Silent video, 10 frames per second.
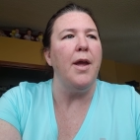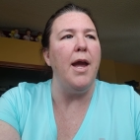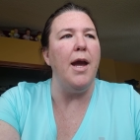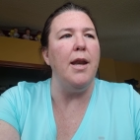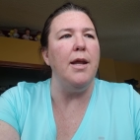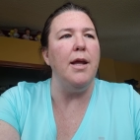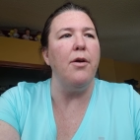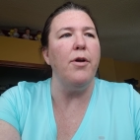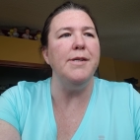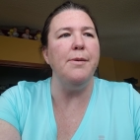and an
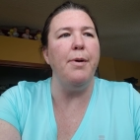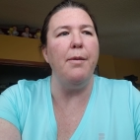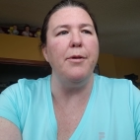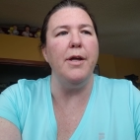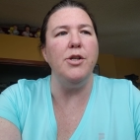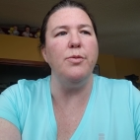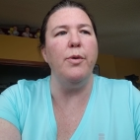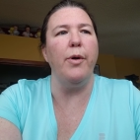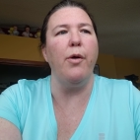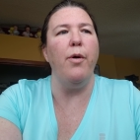increase in population will
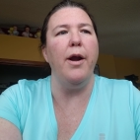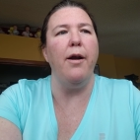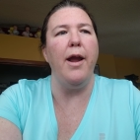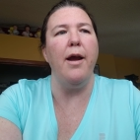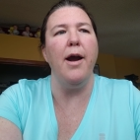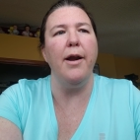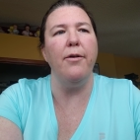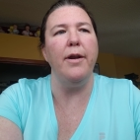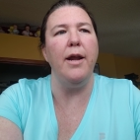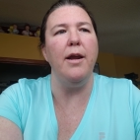require a higher
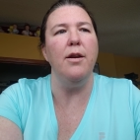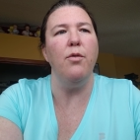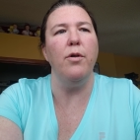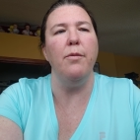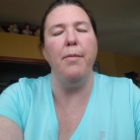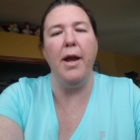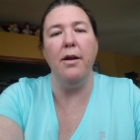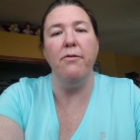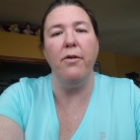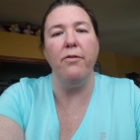need or
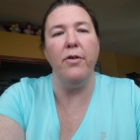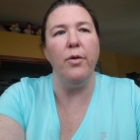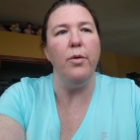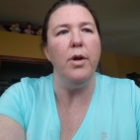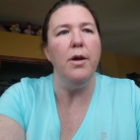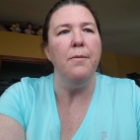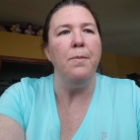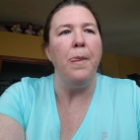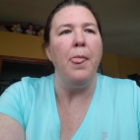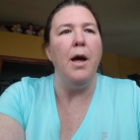demand for food.
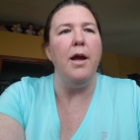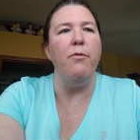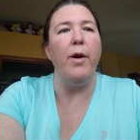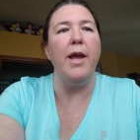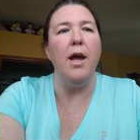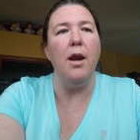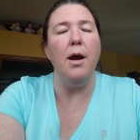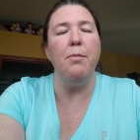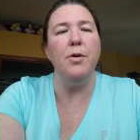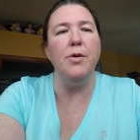If we
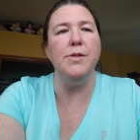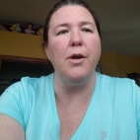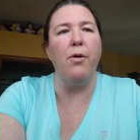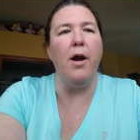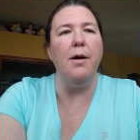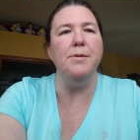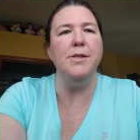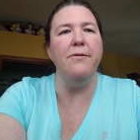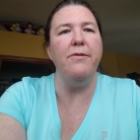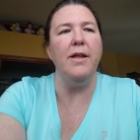cannot produce the crops
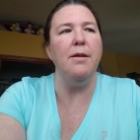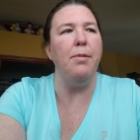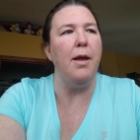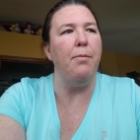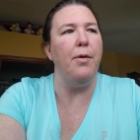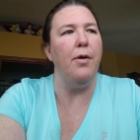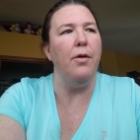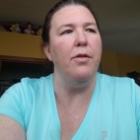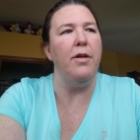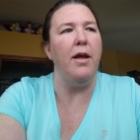to feed the
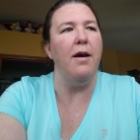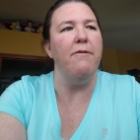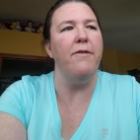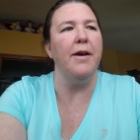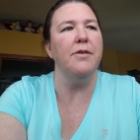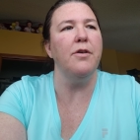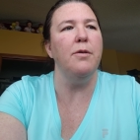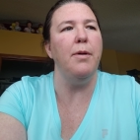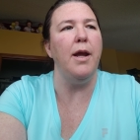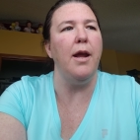people, the effect could
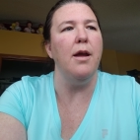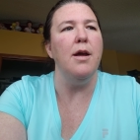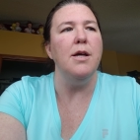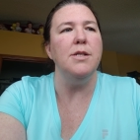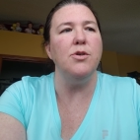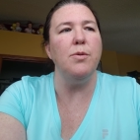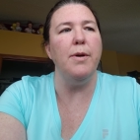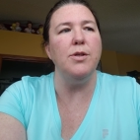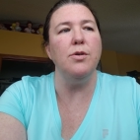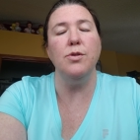be
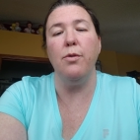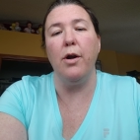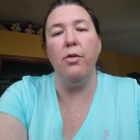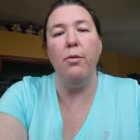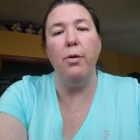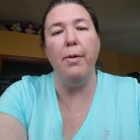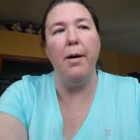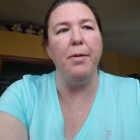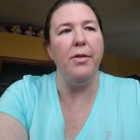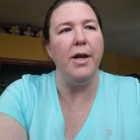detrimental to our global
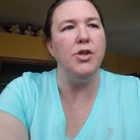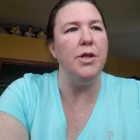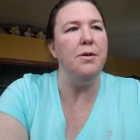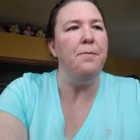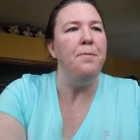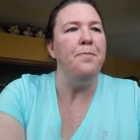population.